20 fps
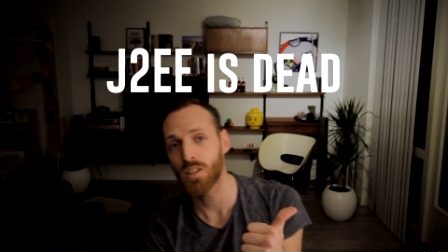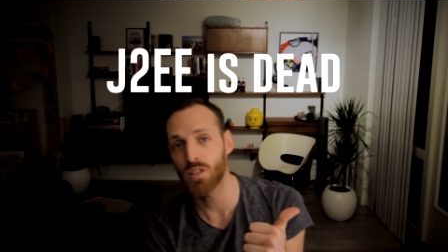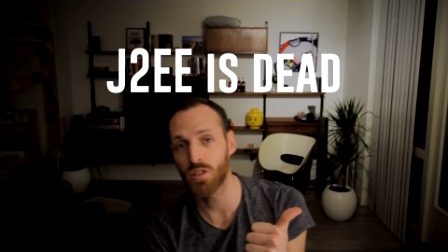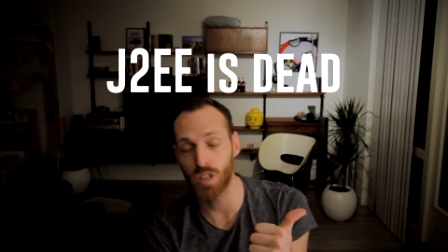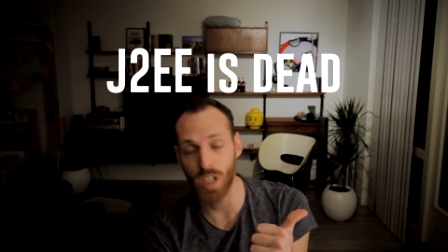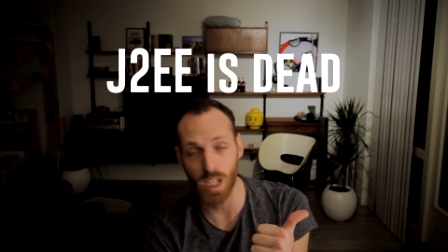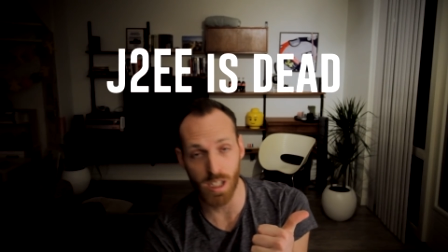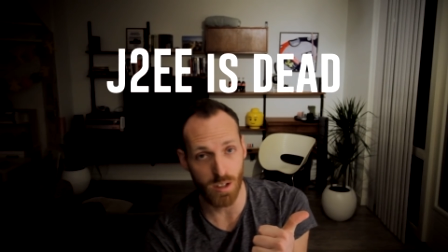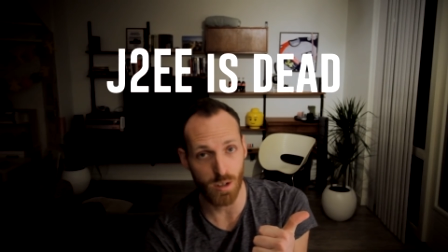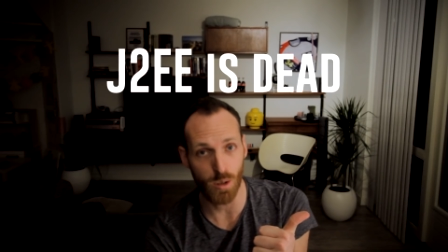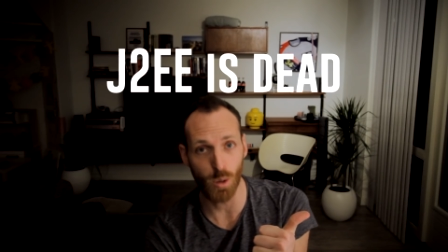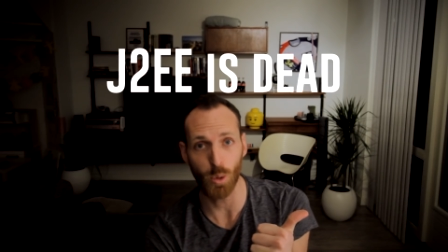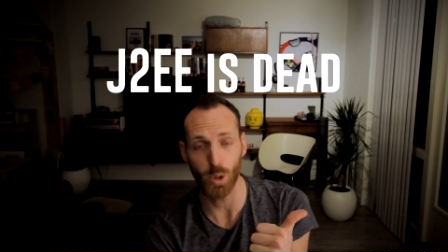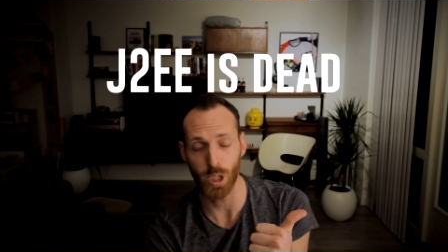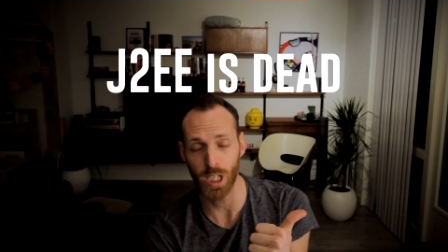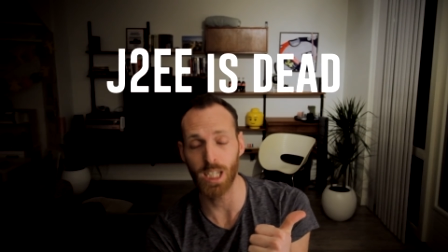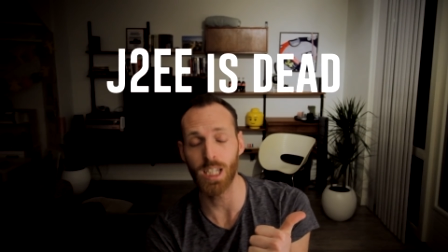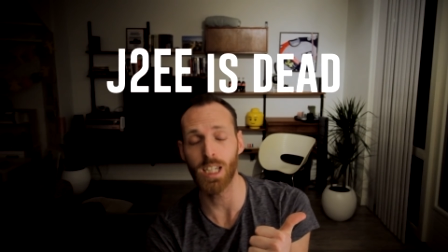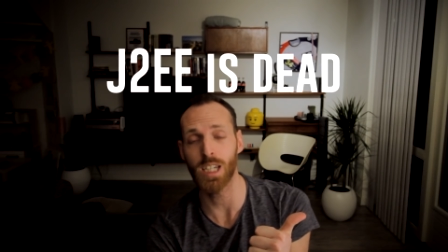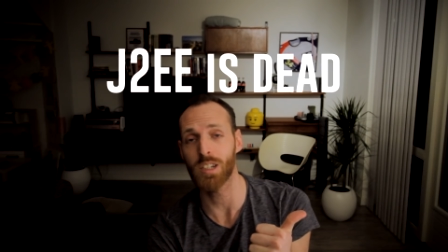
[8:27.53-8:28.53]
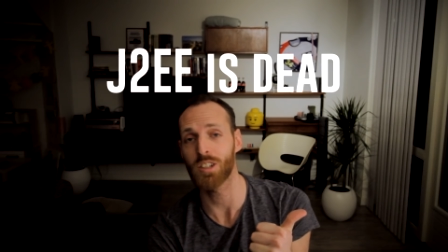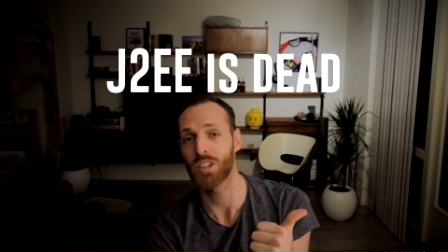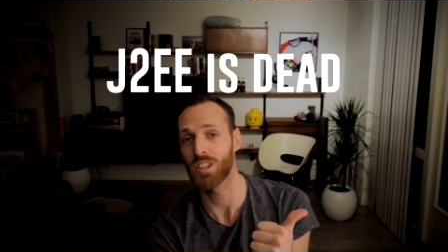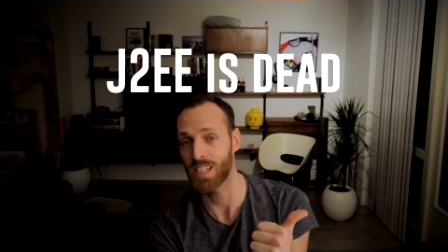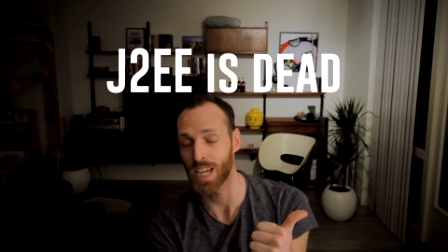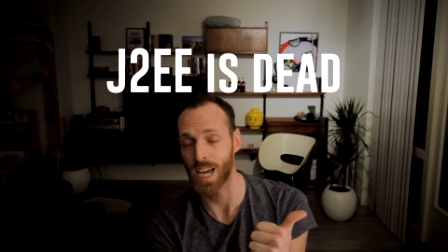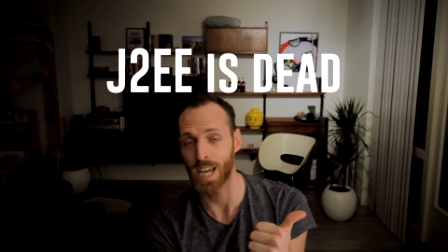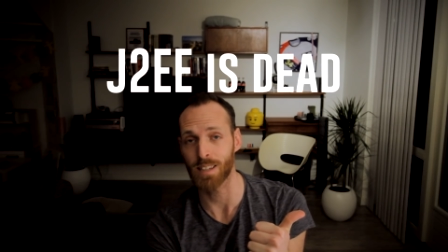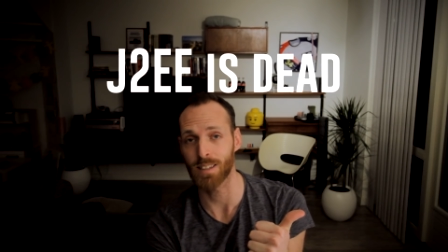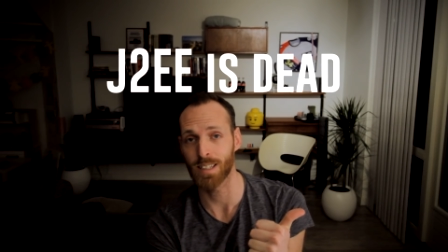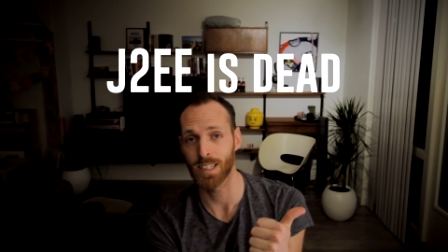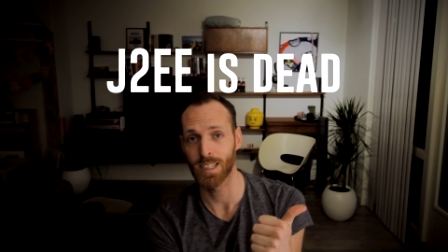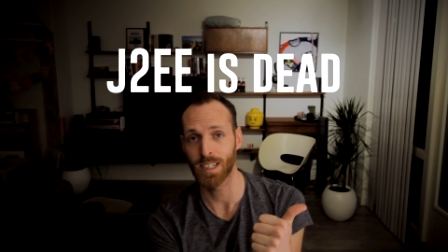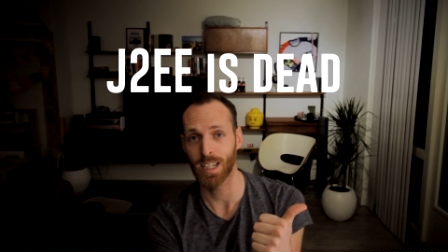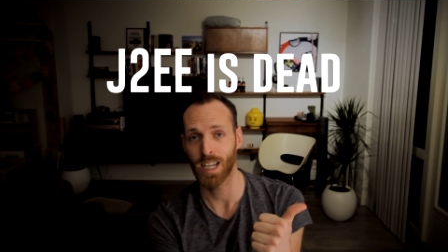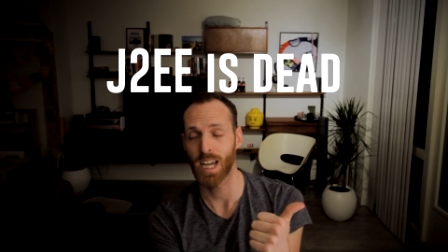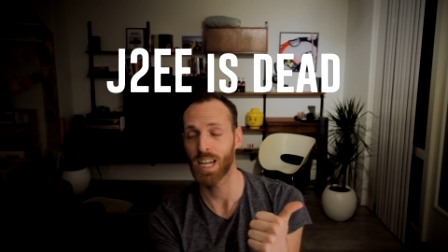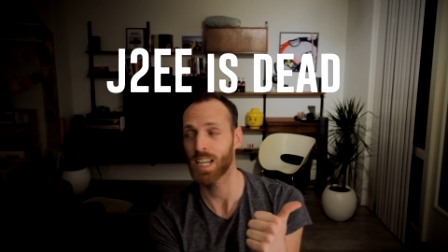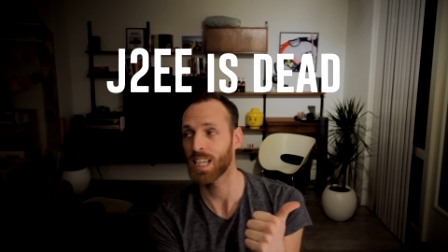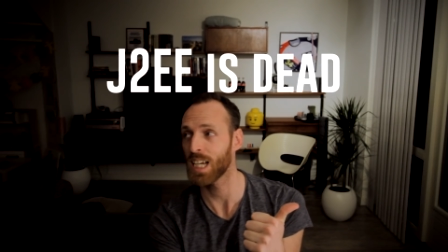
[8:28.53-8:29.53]
J2EE is dead,
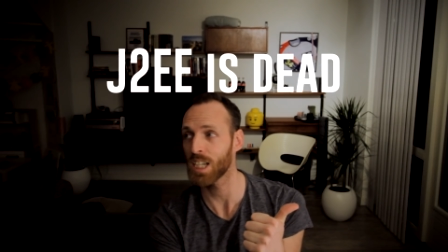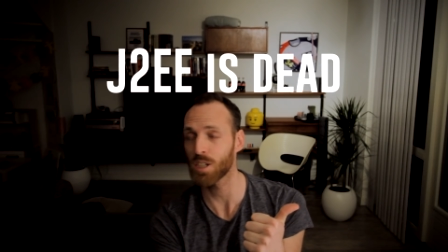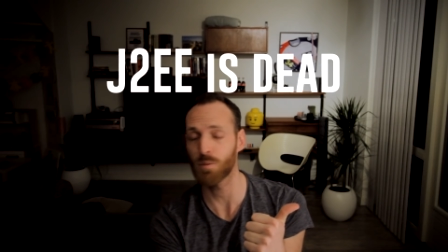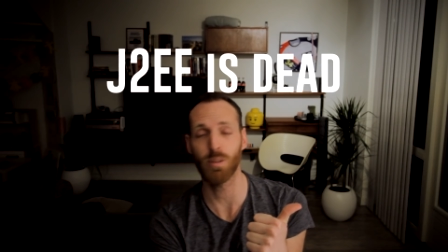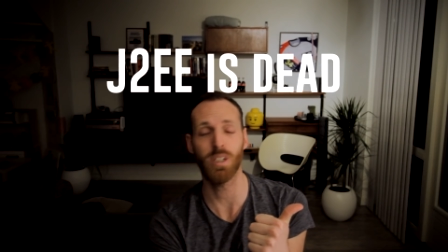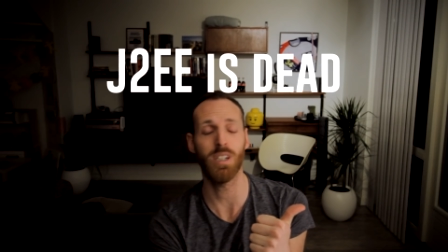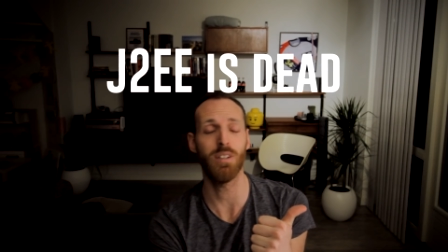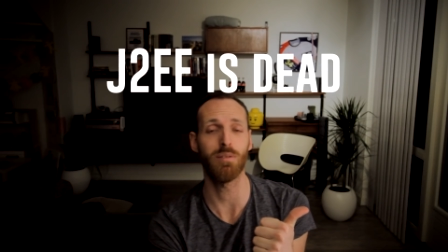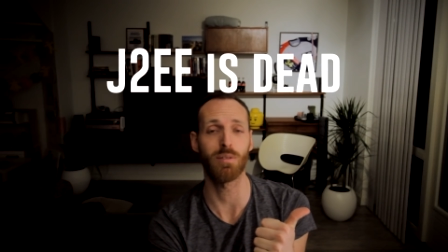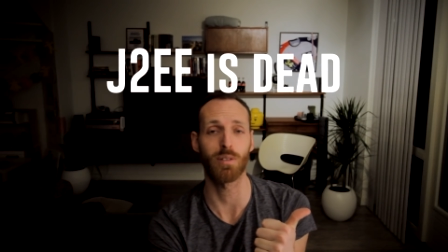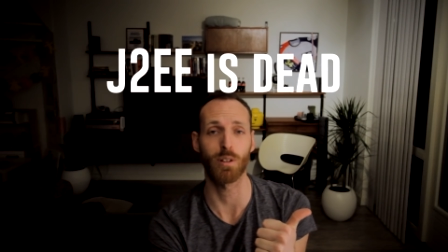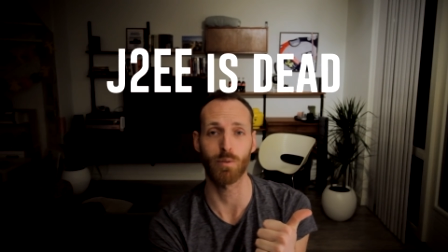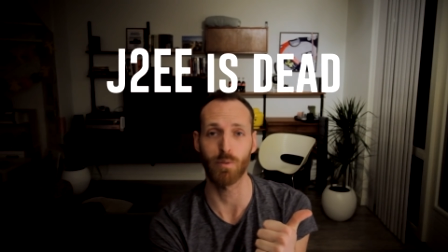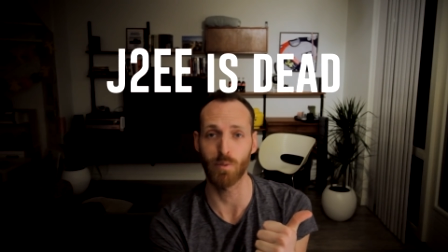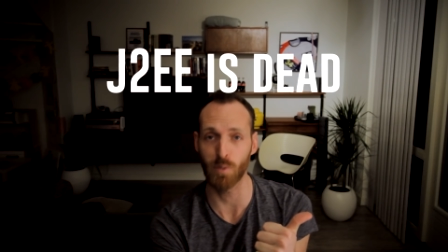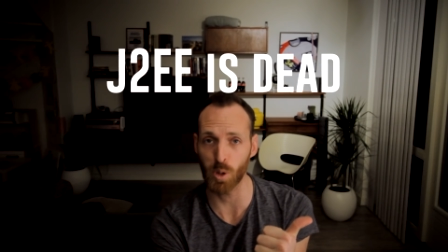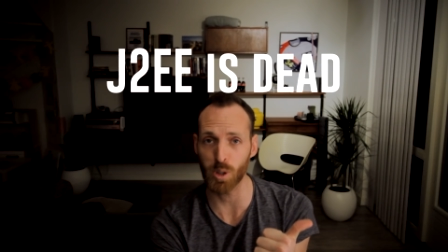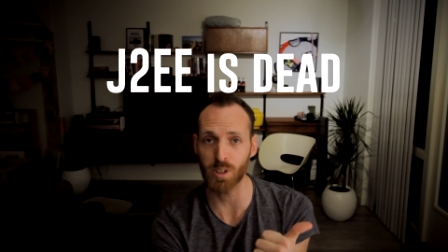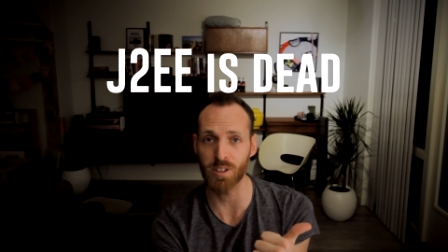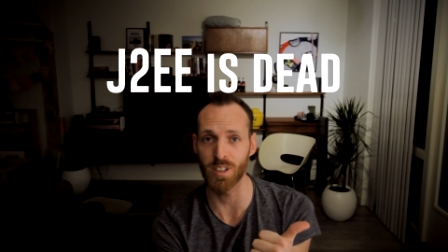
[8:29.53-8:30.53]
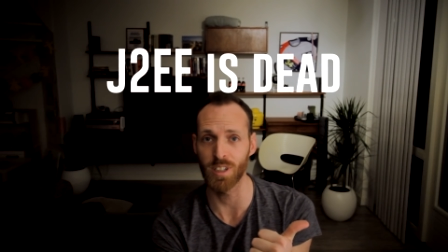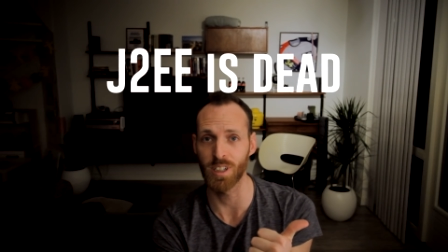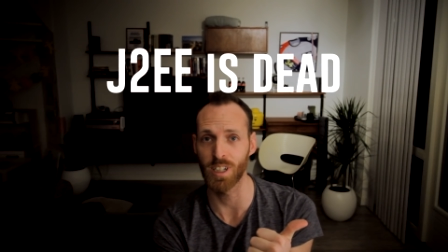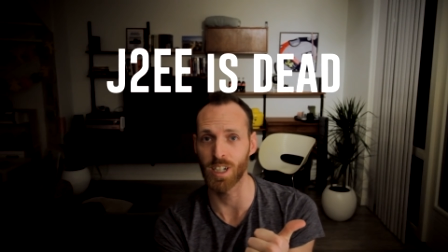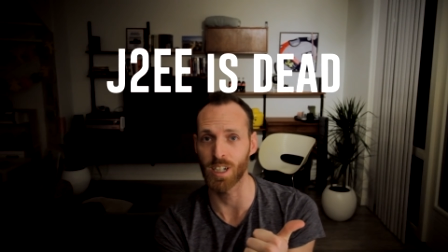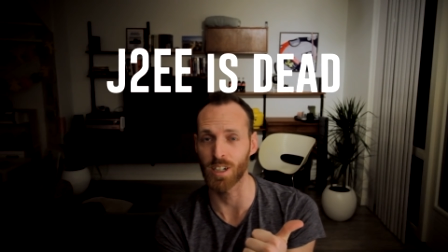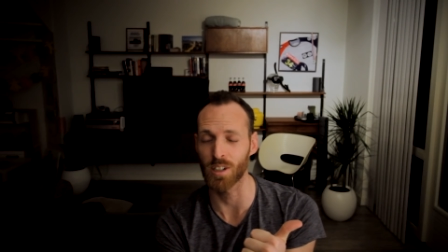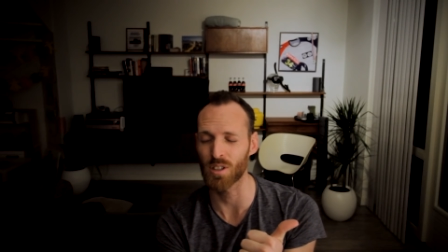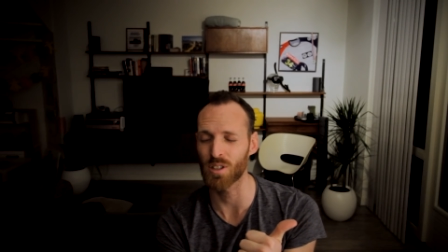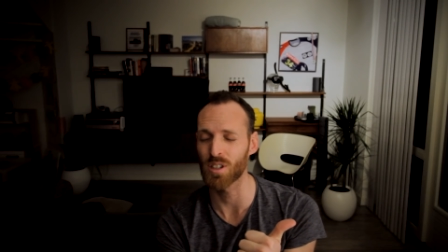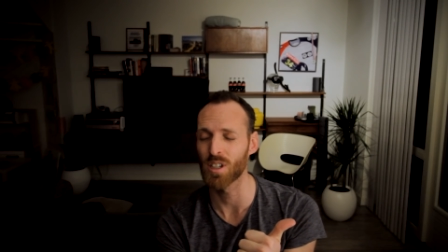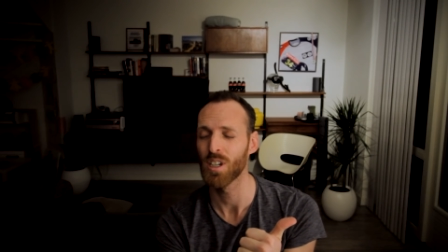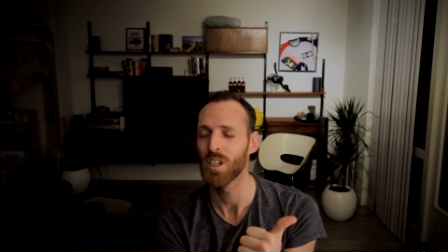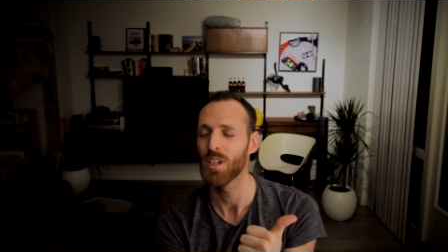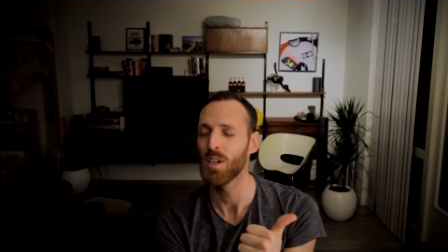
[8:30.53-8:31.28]
and it has been for 14 years.